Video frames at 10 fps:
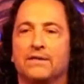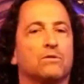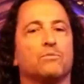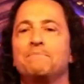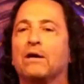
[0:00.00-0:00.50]
they're
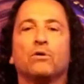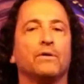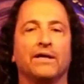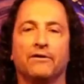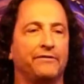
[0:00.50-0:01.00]

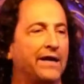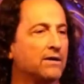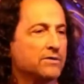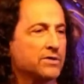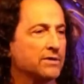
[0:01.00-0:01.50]
mirroring your
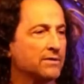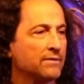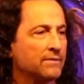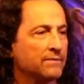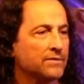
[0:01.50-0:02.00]
fears.
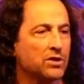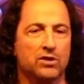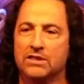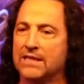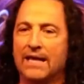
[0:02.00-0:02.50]
So
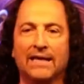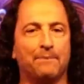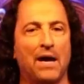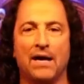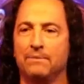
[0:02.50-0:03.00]
just say, Get
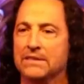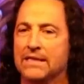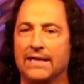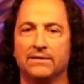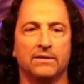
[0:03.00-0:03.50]
behind me,
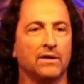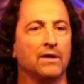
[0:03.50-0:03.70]
Satan.